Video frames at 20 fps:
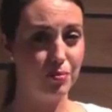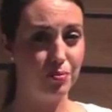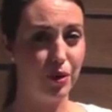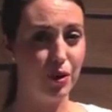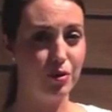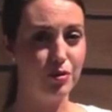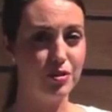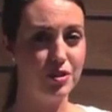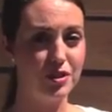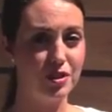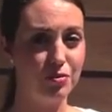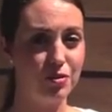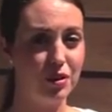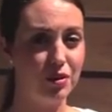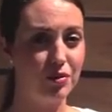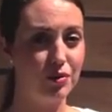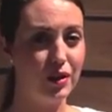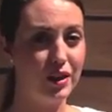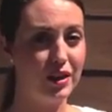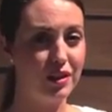the post, and
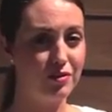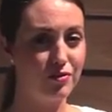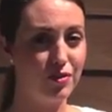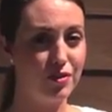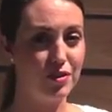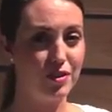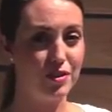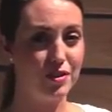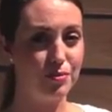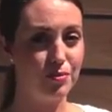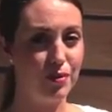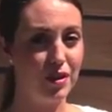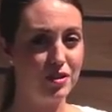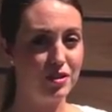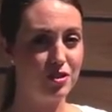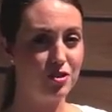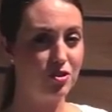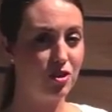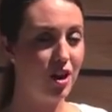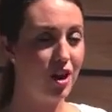we waited for the cement
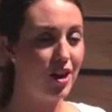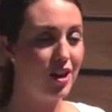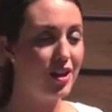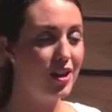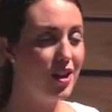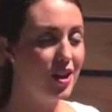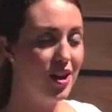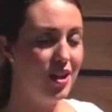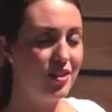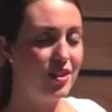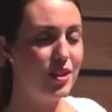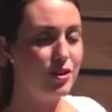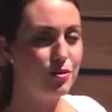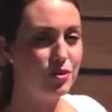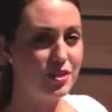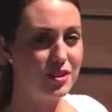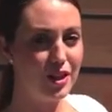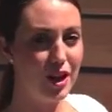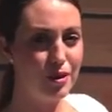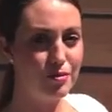to dry. Then it
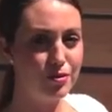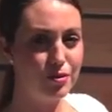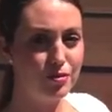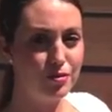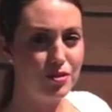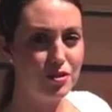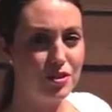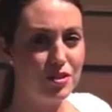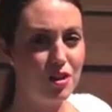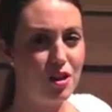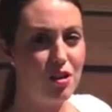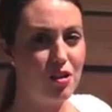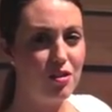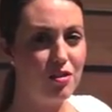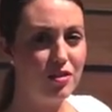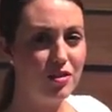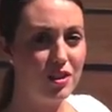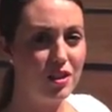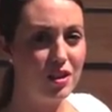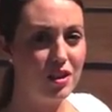was time to
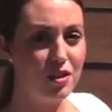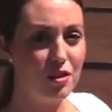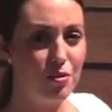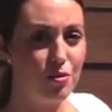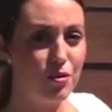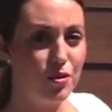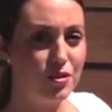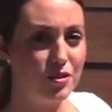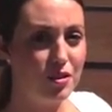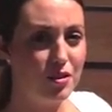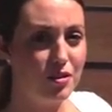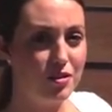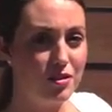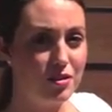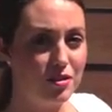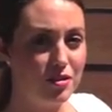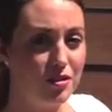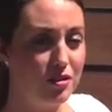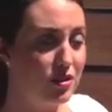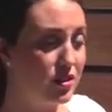install the
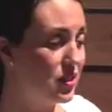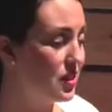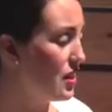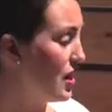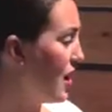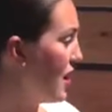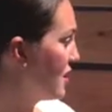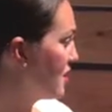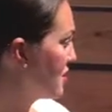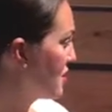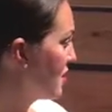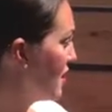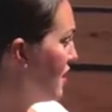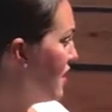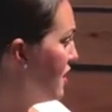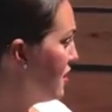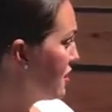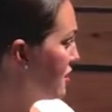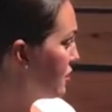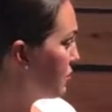horizontal slats.
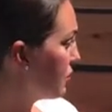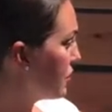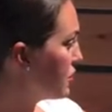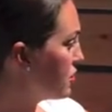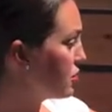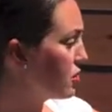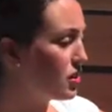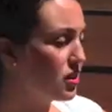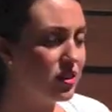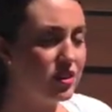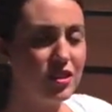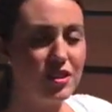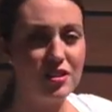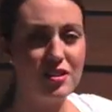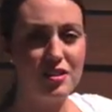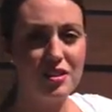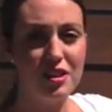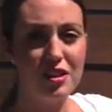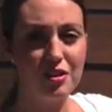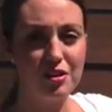So we took the
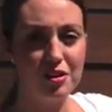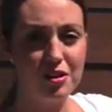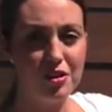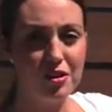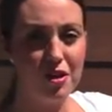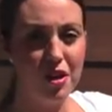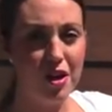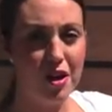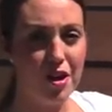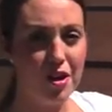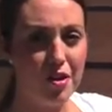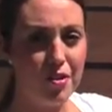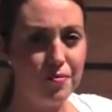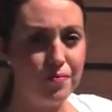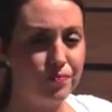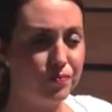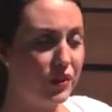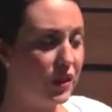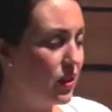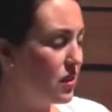cedar
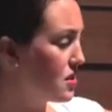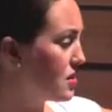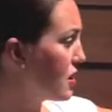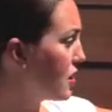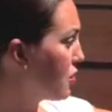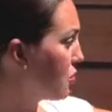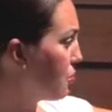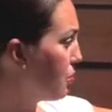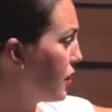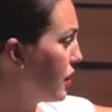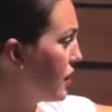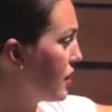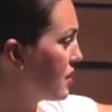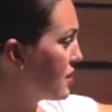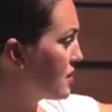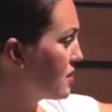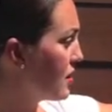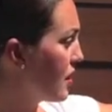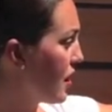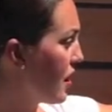
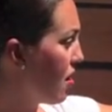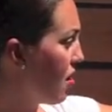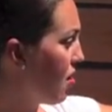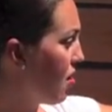planks. They